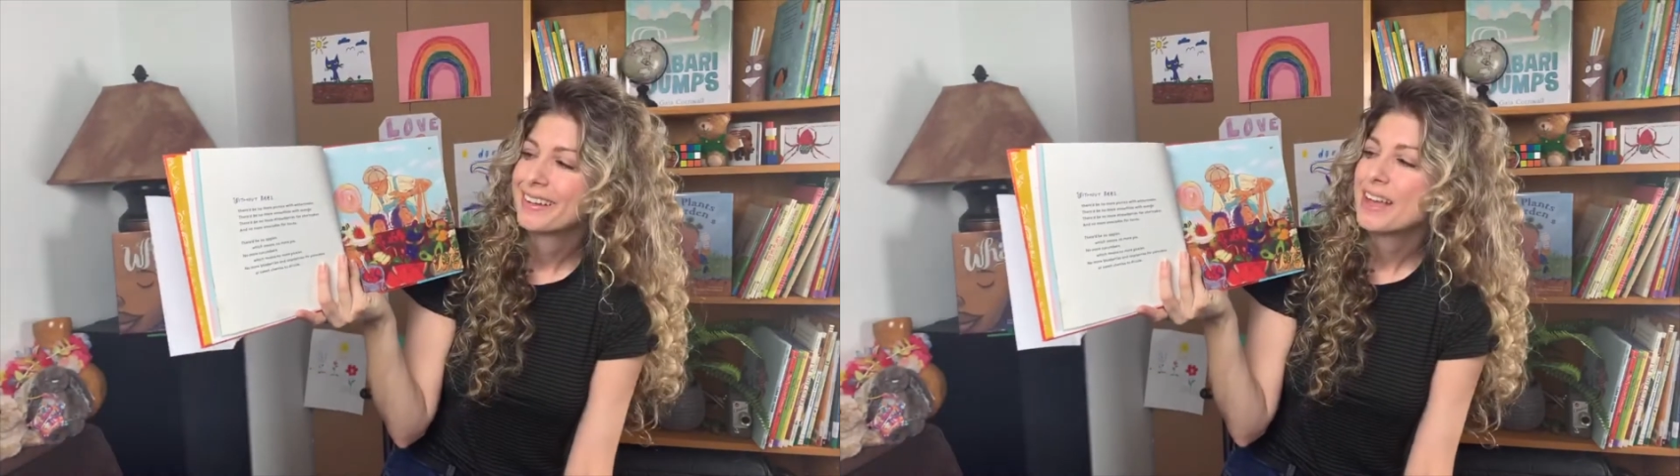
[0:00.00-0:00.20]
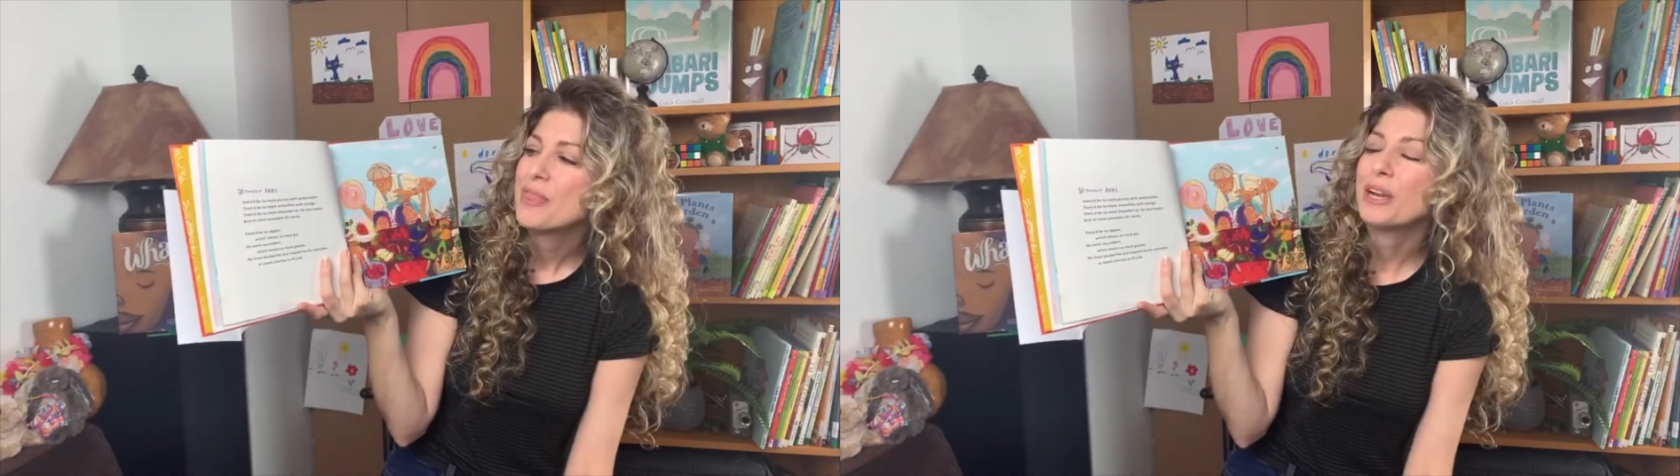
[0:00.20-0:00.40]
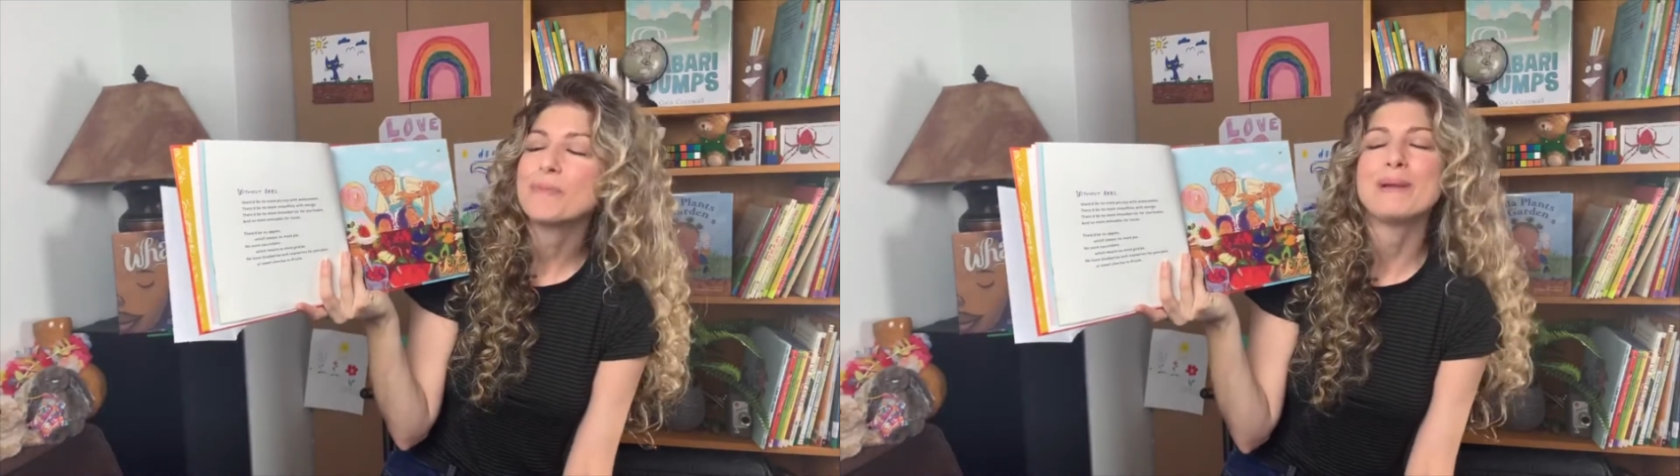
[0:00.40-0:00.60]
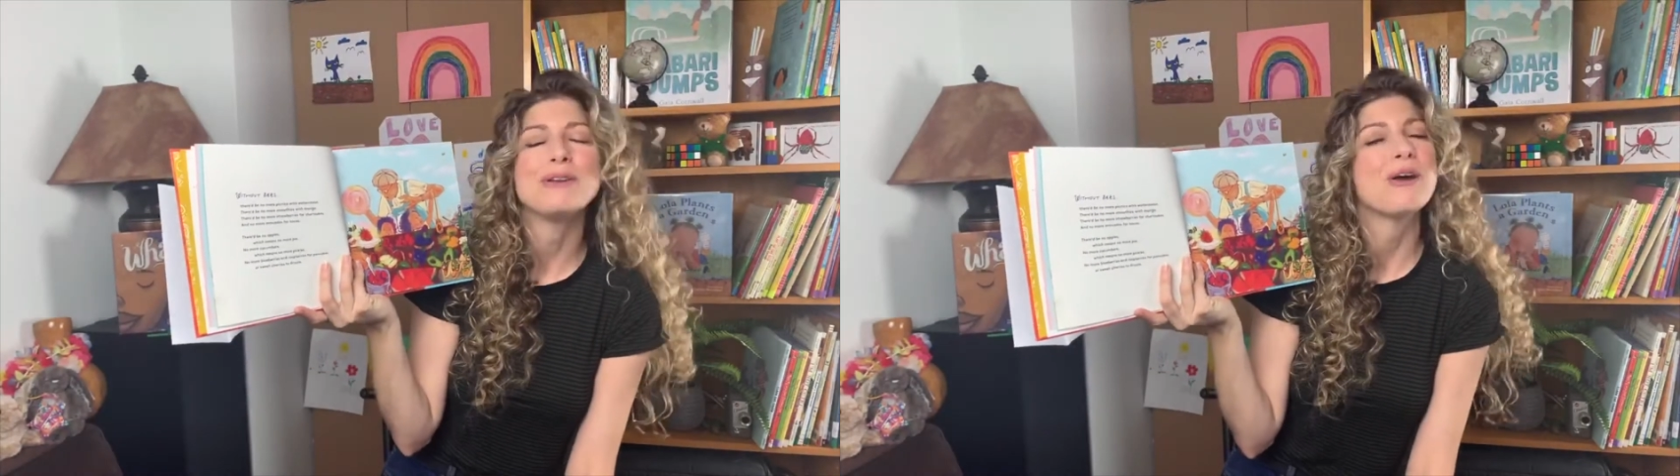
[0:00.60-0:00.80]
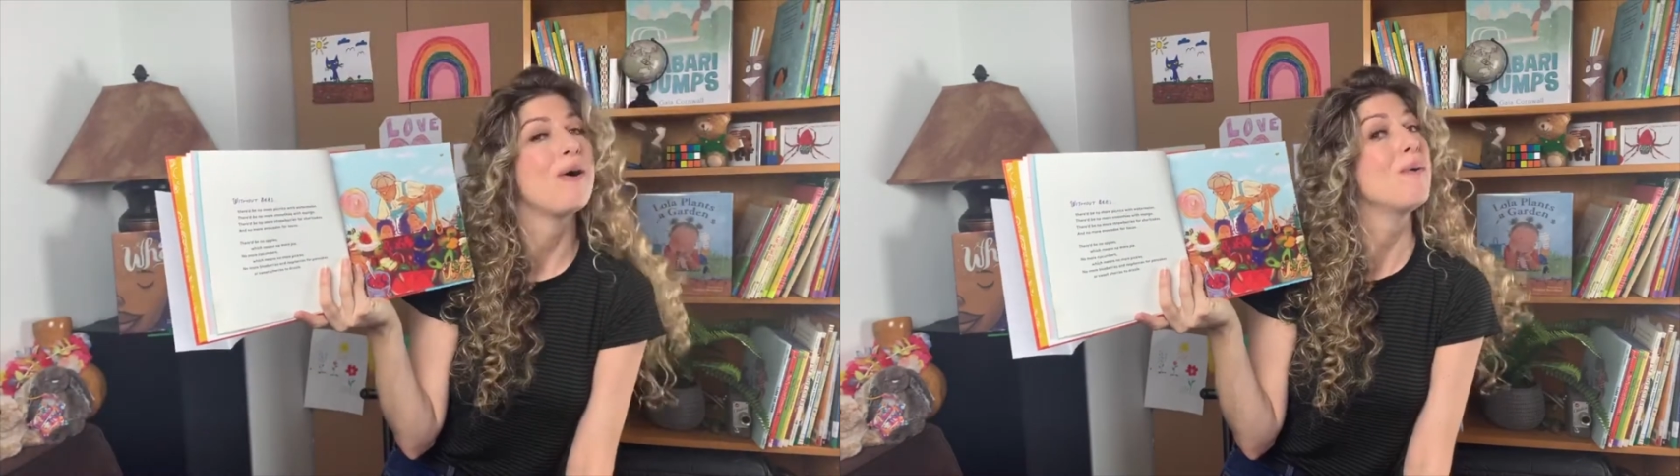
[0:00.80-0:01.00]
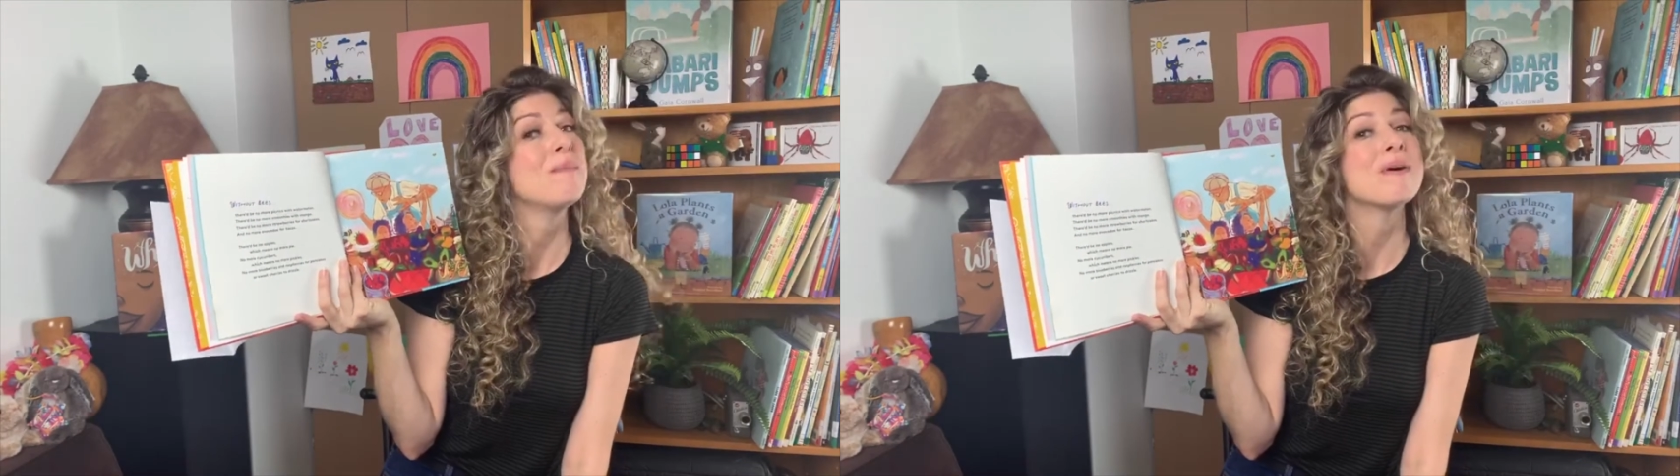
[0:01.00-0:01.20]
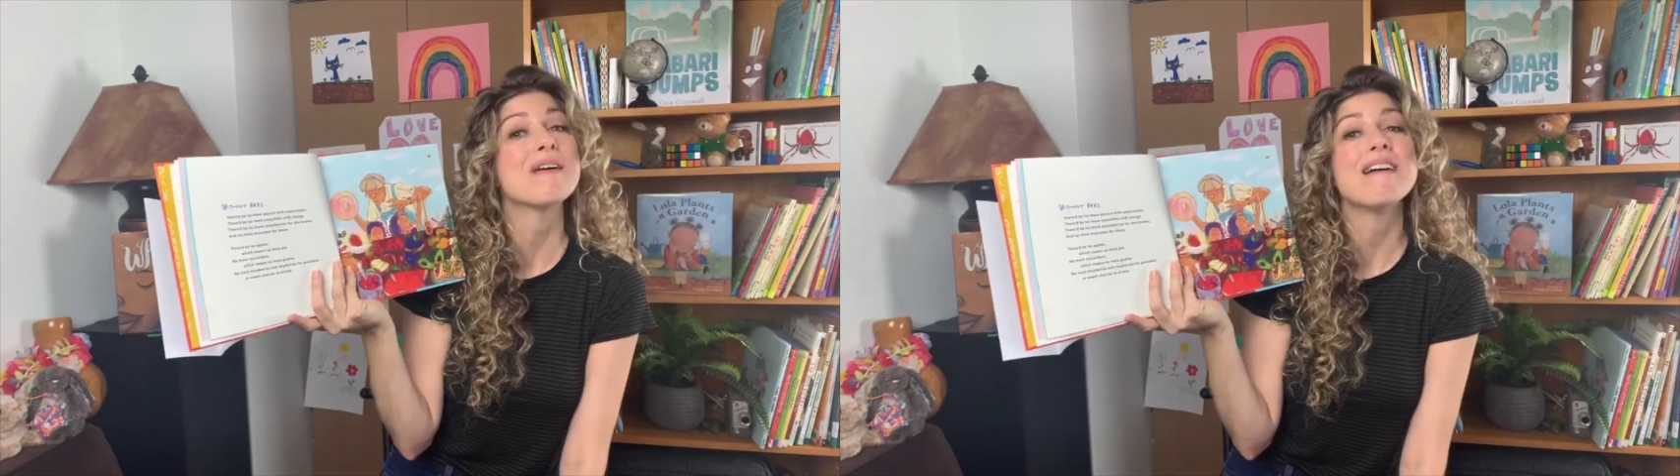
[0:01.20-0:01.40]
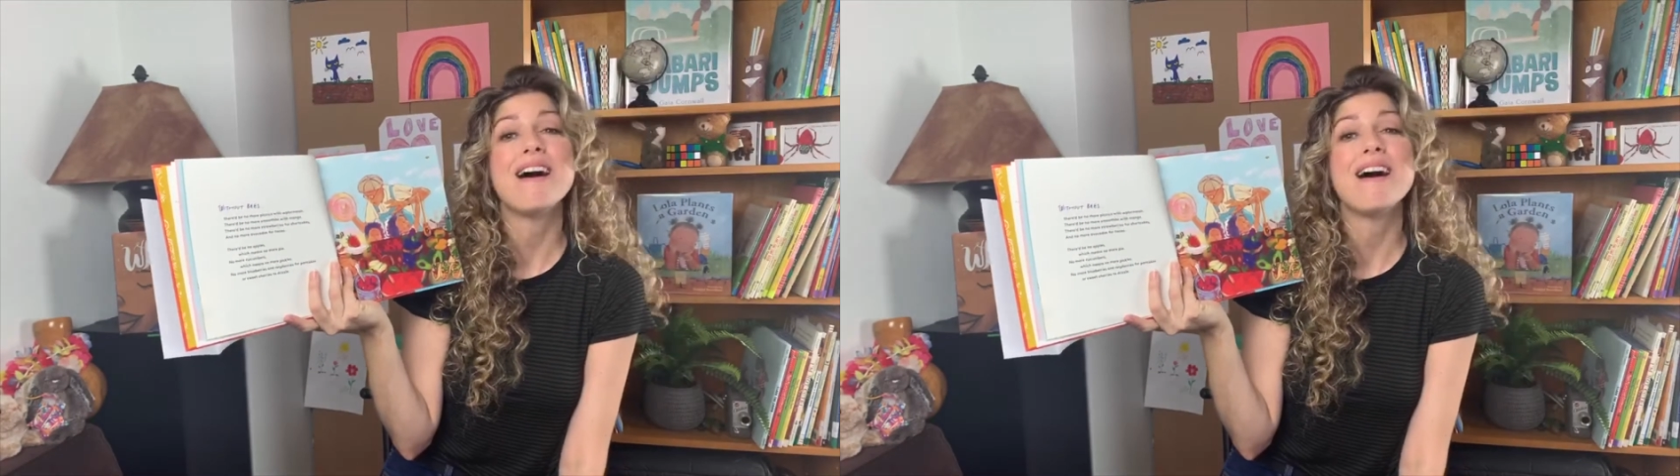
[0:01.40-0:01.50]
There'd be no more